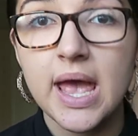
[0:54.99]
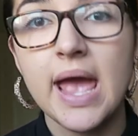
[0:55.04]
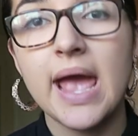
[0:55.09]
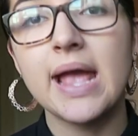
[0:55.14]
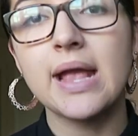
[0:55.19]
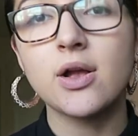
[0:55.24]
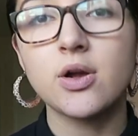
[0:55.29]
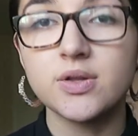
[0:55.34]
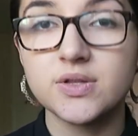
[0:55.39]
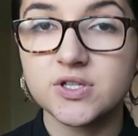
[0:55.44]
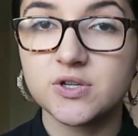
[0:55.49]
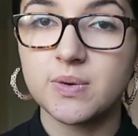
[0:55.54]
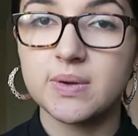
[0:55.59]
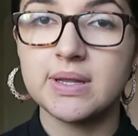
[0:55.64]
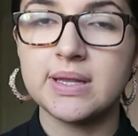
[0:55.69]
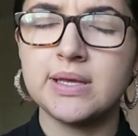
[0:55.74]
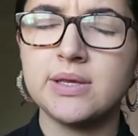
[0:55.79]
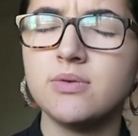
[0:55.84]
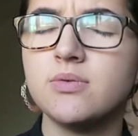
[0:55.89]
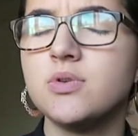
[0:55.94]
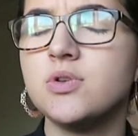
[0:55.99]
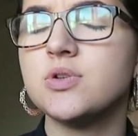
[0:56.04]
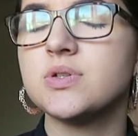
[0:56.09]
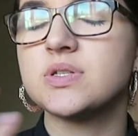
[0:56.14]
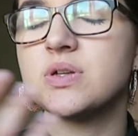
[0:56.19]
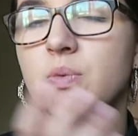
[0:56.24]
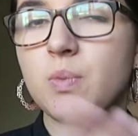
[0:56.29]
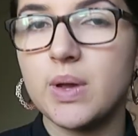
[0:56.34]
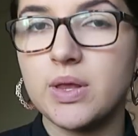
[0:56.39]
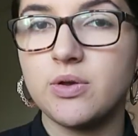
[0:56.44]
and consequently you'll
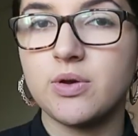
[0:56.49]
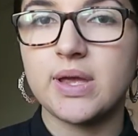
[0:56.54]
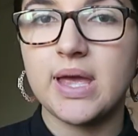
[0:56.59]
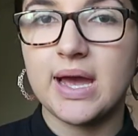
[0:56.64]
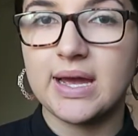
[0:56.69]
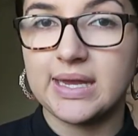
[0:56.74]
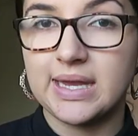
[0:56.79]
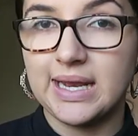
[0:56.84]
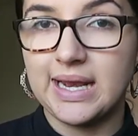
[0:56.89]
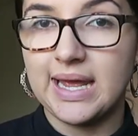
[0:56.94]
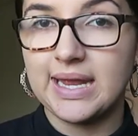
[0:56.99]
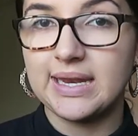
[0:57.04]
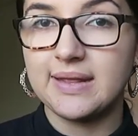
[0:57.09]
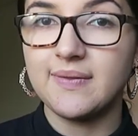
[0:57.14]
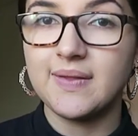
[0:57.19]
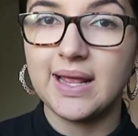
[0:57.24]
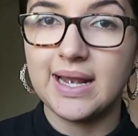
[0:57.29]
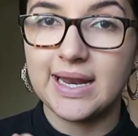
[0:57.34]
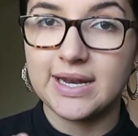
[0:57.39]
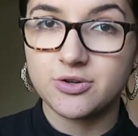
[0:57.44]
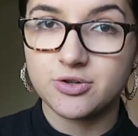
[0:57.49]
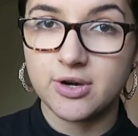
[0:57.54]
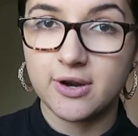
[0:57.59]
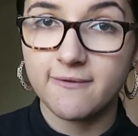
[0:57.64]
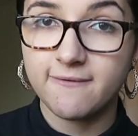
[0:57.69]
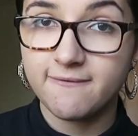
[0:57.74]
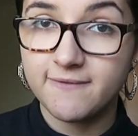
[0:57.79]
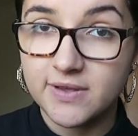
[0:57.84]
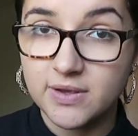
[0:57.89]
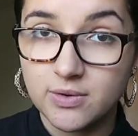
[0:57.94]
use it when you're calculating the
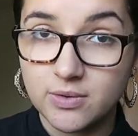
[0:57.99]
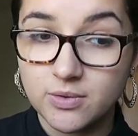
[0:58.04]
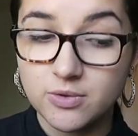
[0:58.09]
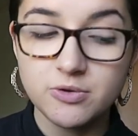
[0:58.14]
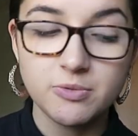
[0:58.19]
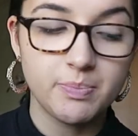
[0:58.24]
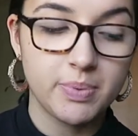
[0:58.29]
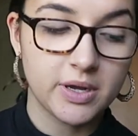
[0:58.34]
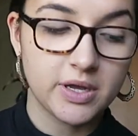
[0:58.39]
electric field,